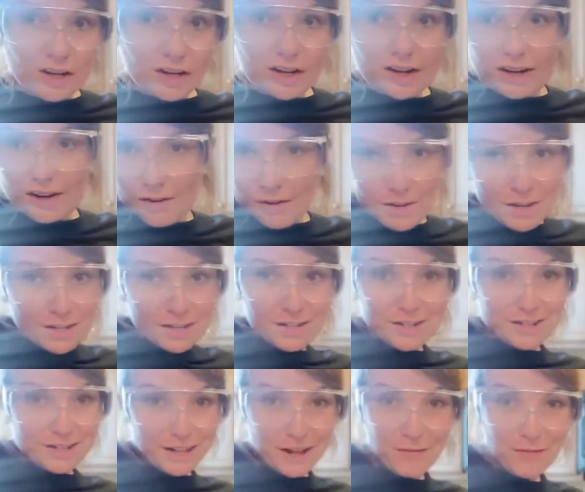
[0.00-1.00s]
go get
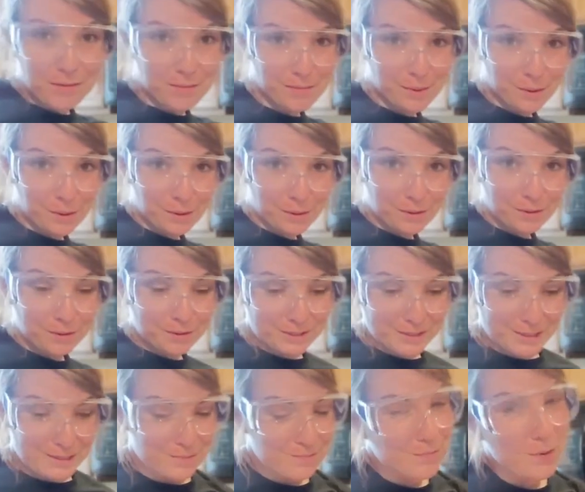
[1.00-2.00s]
yourself a mold
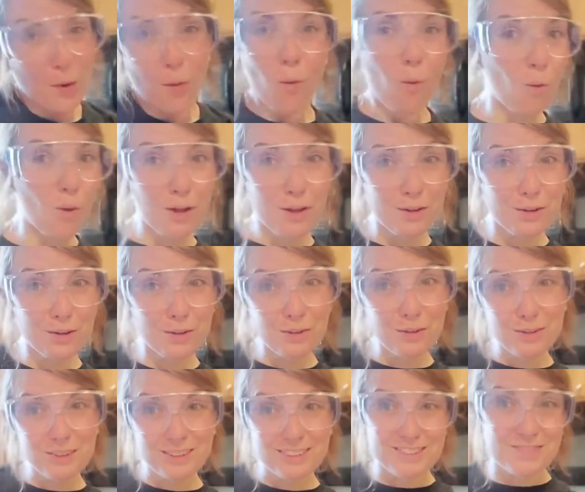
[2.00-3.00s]
and some
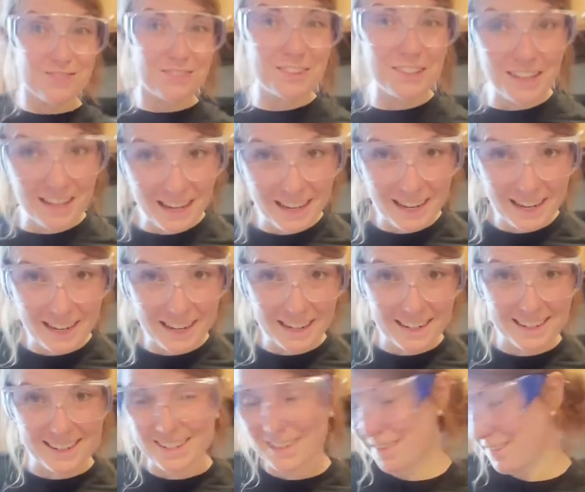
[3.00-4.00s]
oil and some lye
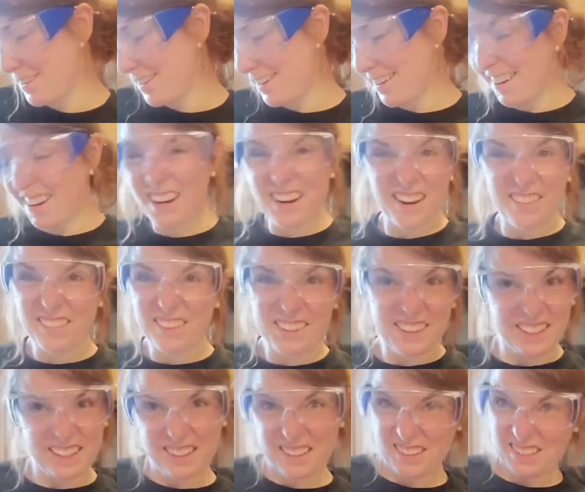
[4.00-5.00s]
and
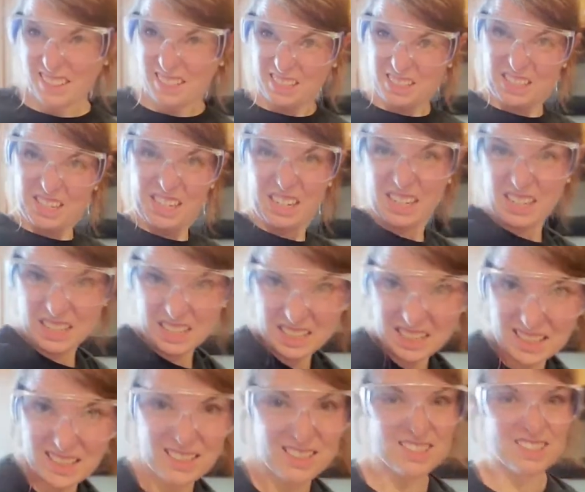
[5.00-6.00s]
everything else that you need.
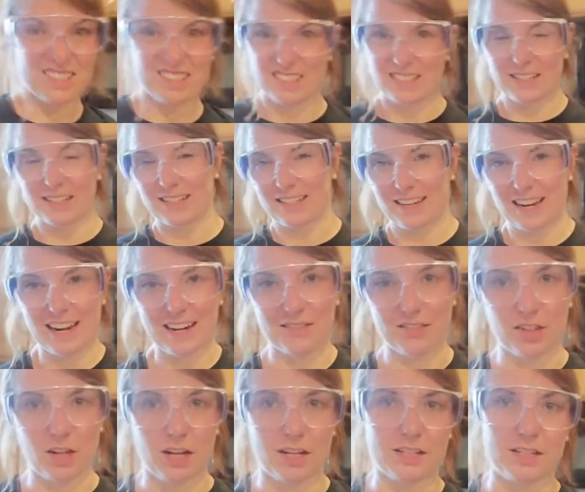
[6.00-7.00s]
It's kind of a
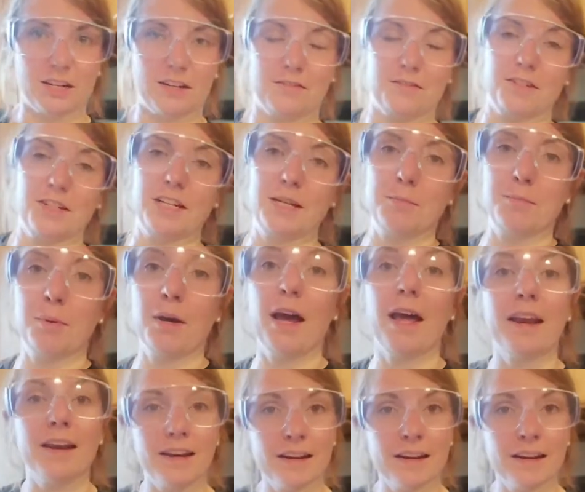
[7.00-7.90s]
lot of stuff you need, but